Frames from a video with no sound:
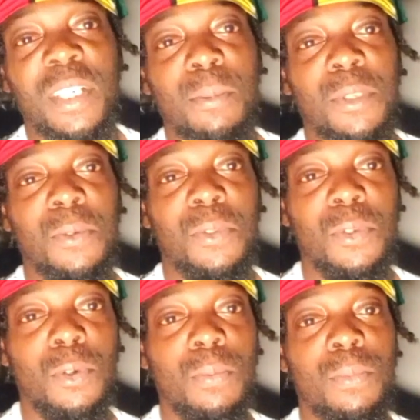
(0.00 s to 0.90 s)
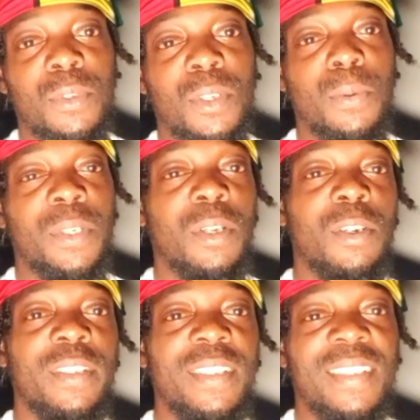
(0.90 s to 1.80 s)
What's up, YouTube? What's going
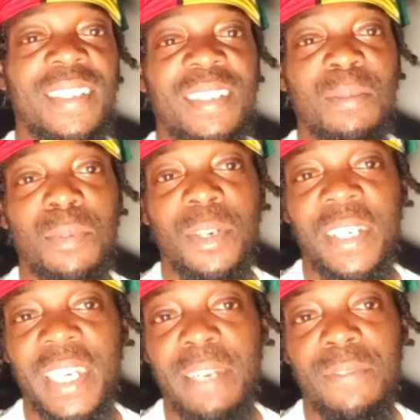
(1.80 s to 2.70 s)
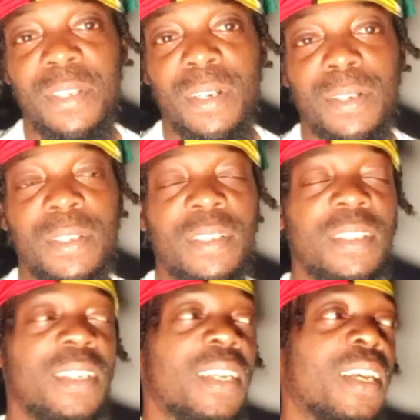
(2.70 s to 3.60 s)
on? It's your boy K Beyond.
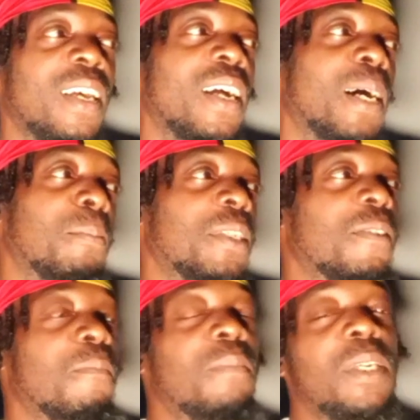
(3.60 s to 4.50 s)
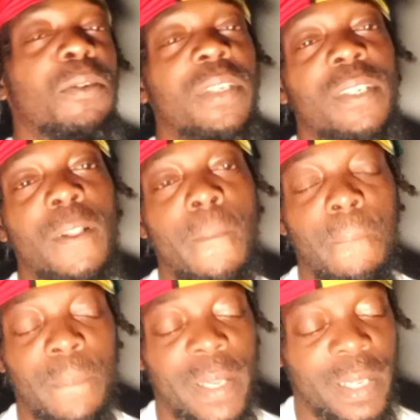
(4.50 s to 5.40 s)
I'm in the building,
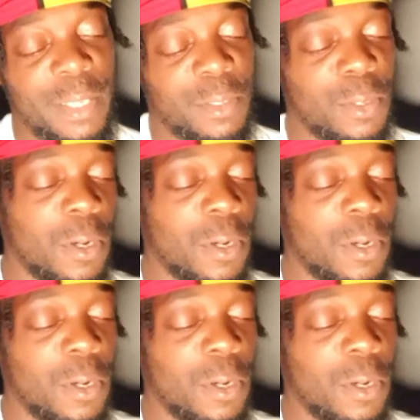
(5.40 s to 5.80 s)
and let's